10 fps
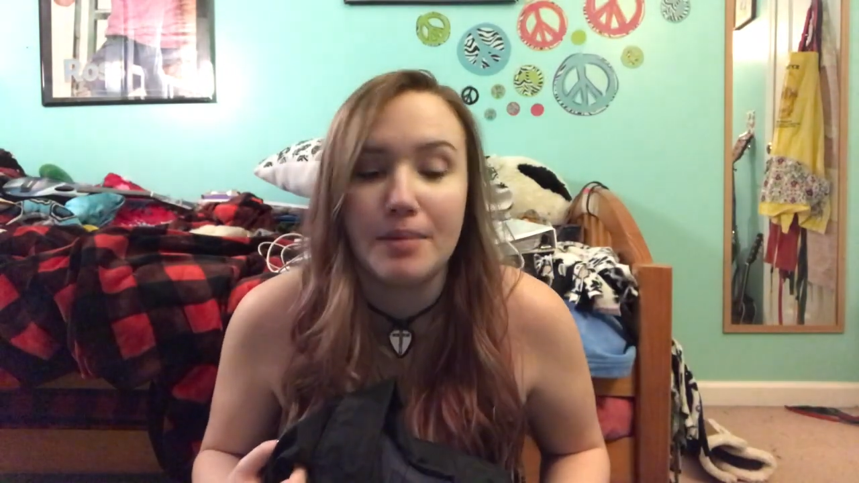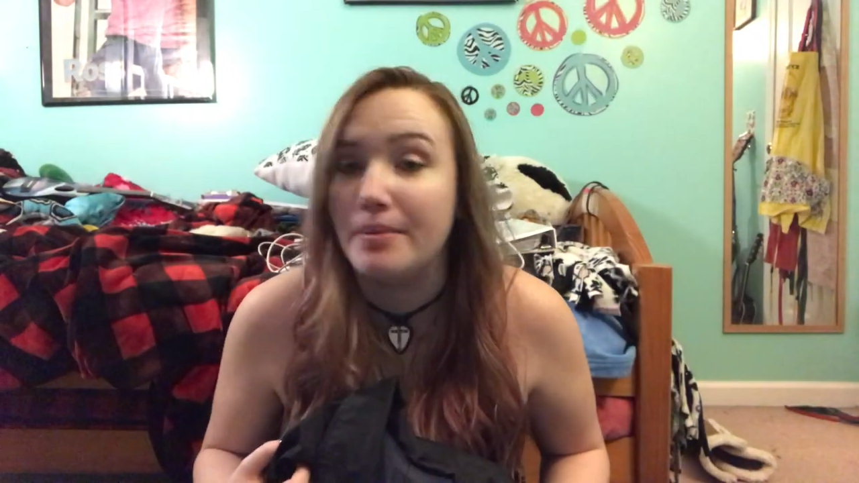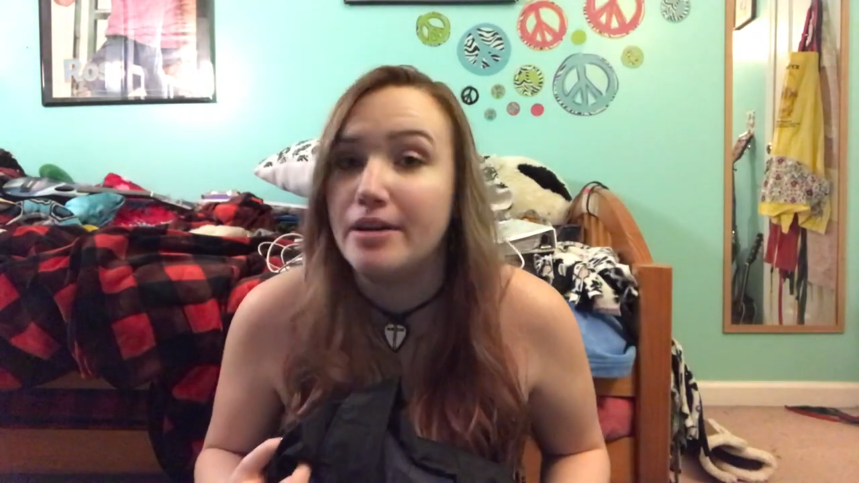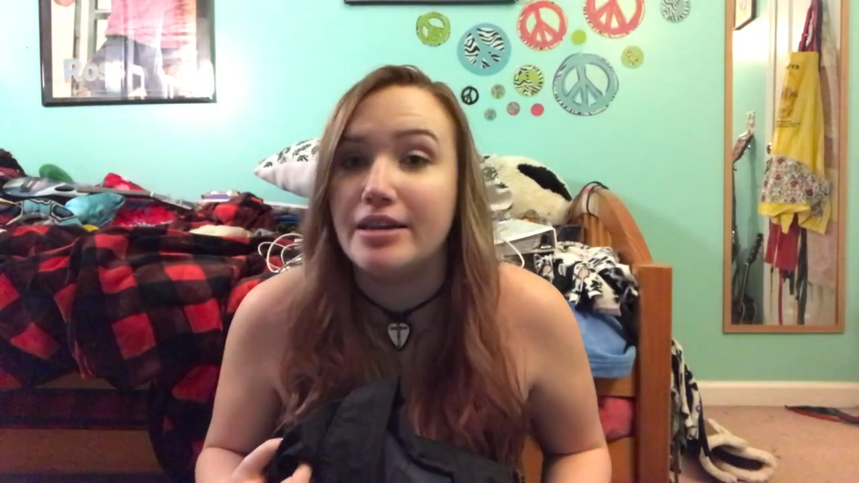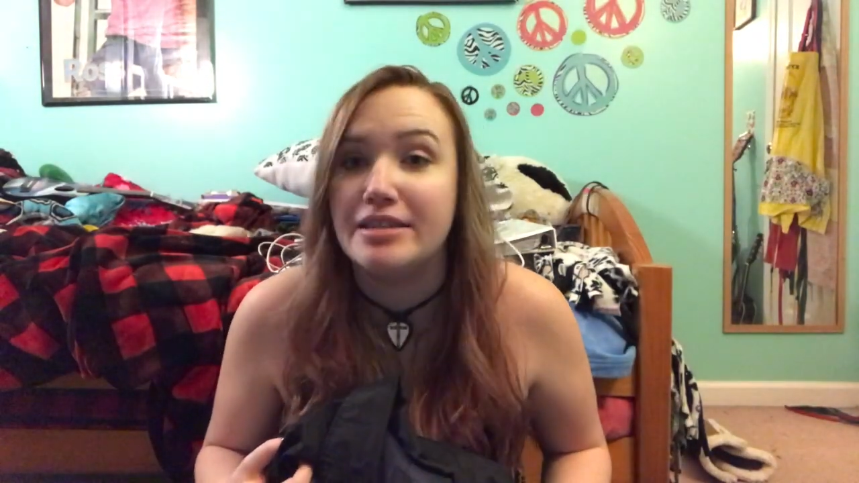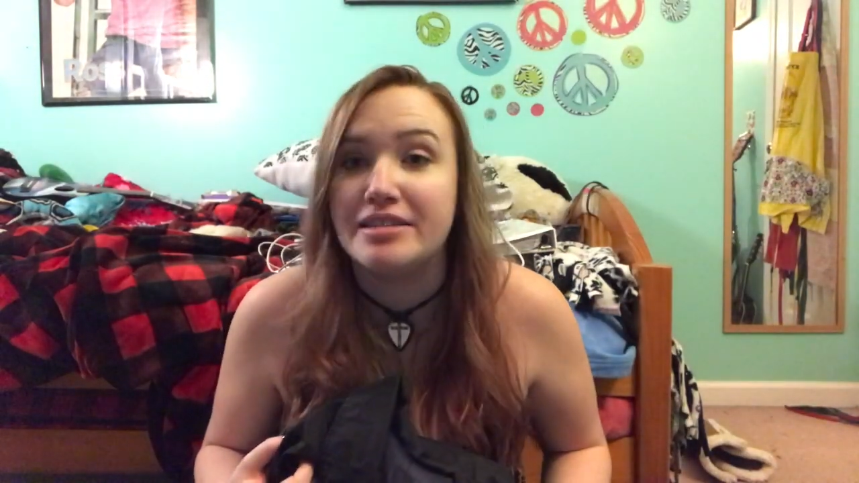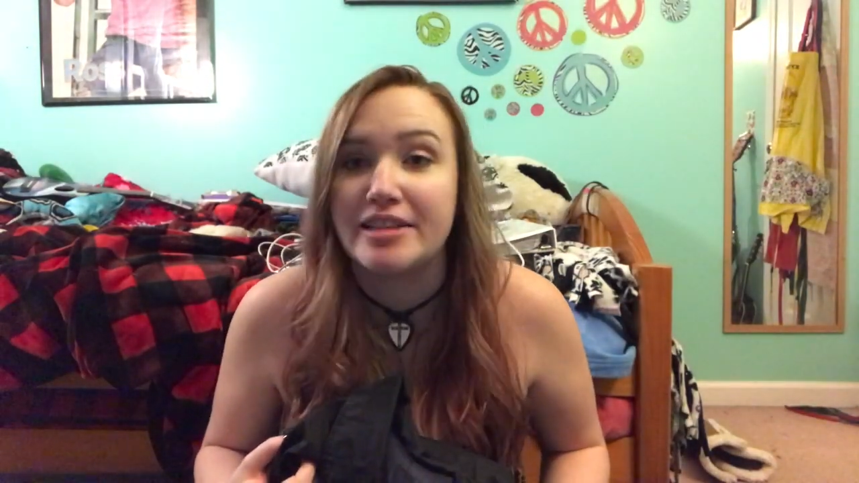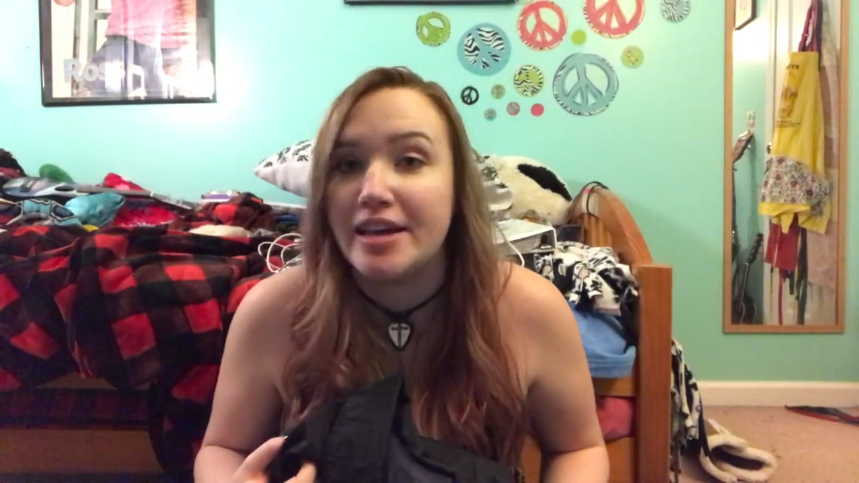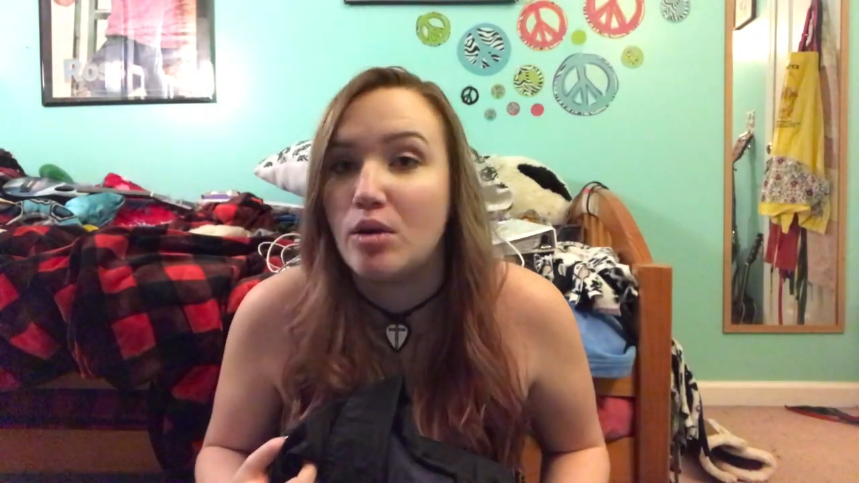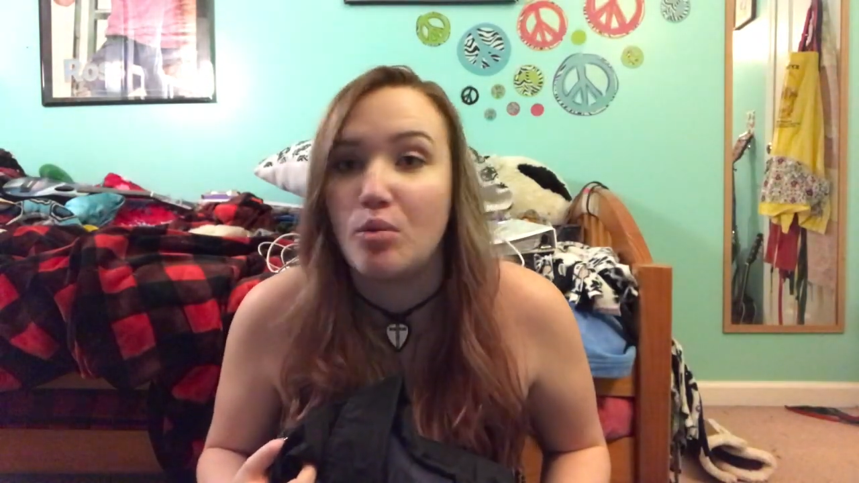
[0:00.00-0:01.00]
but it's
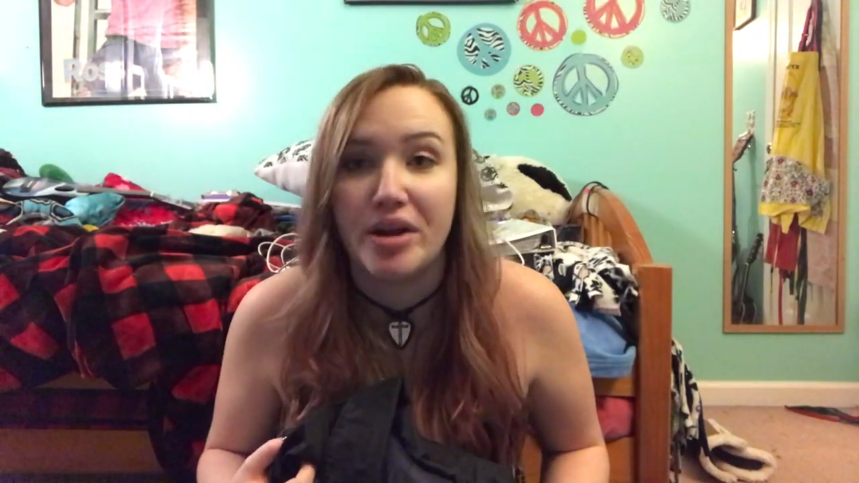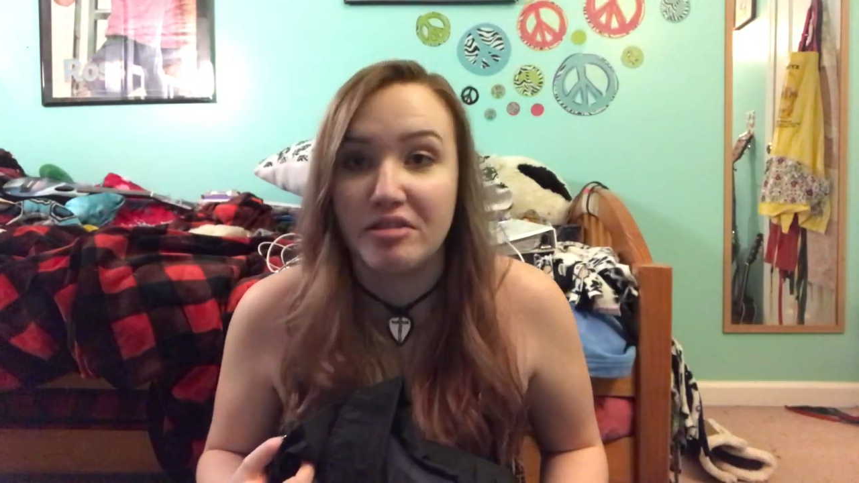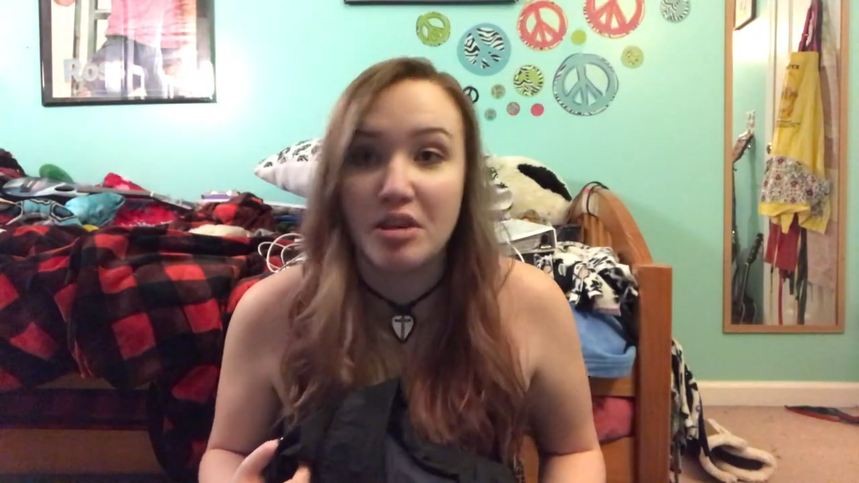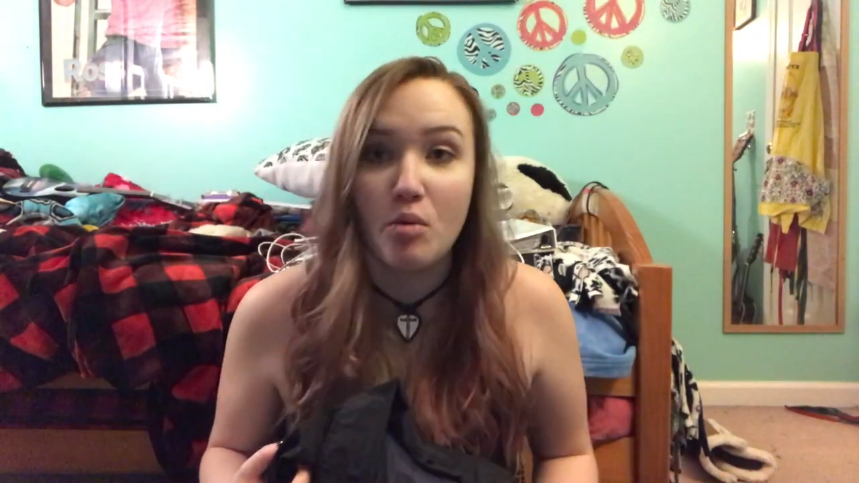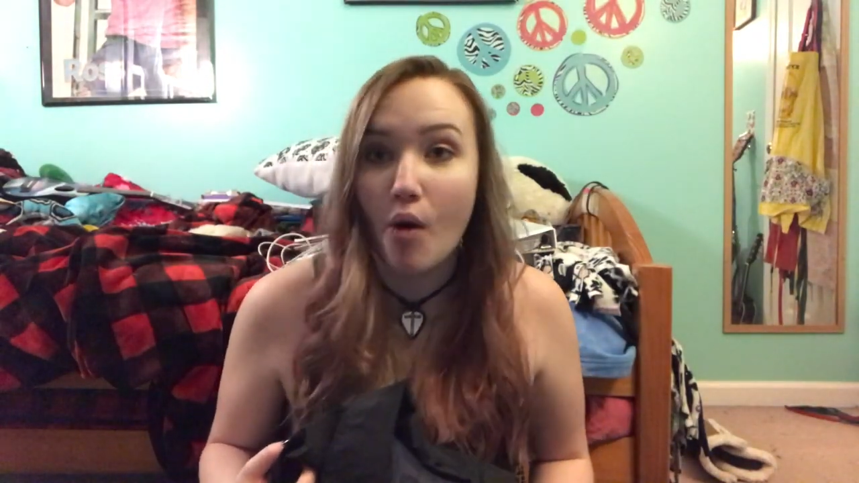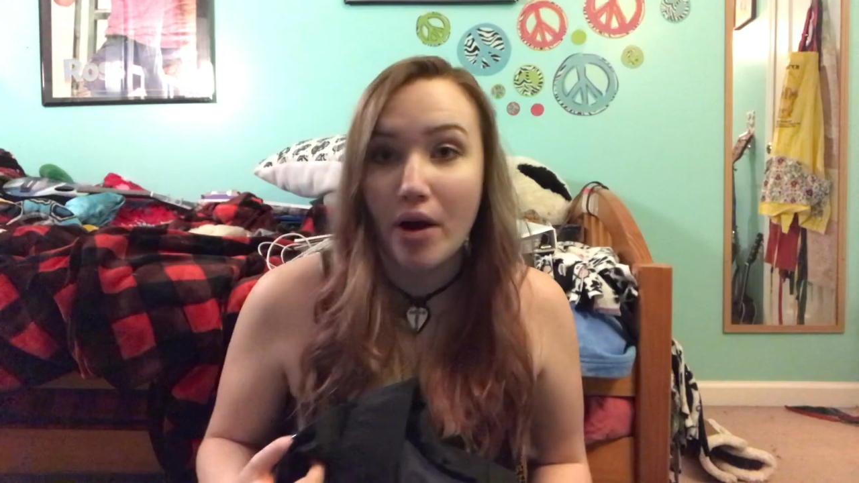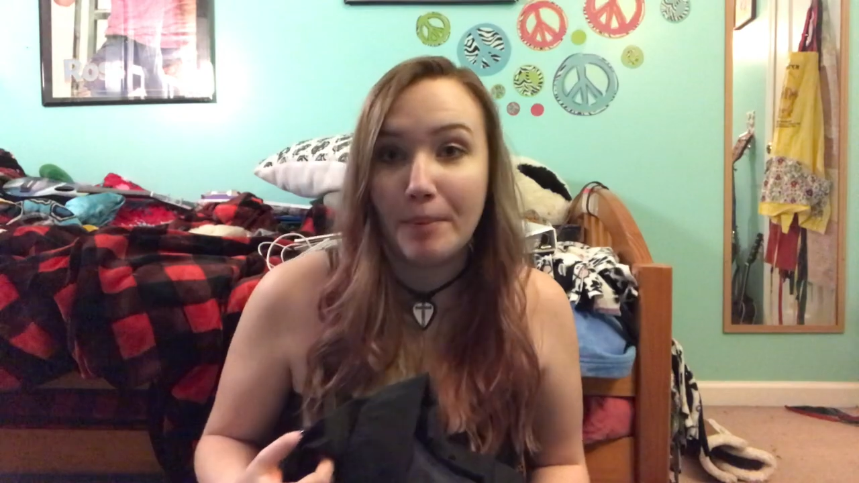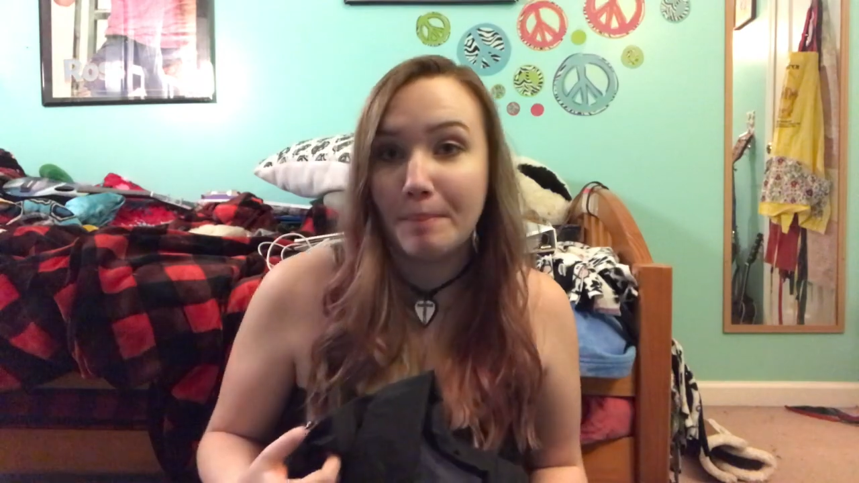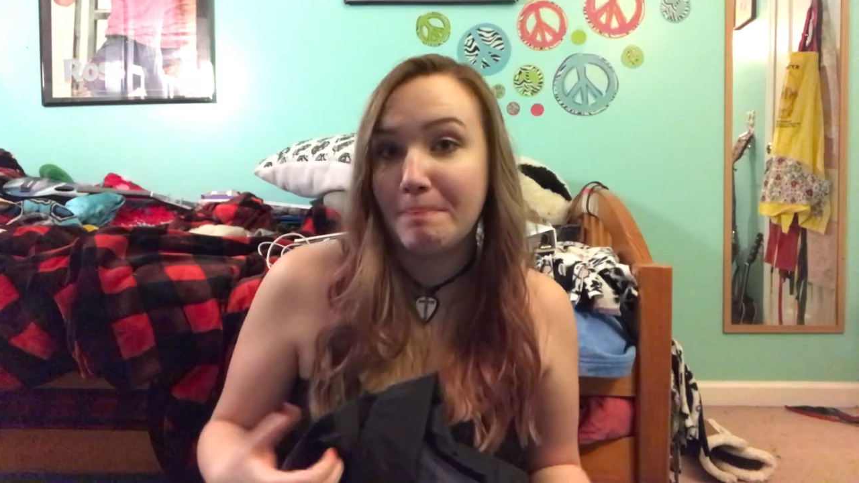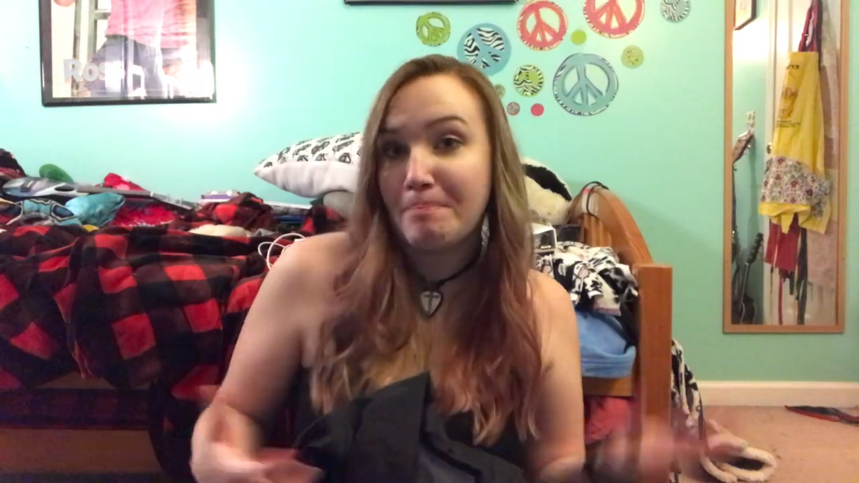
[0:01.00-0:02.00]
like weirdly warm.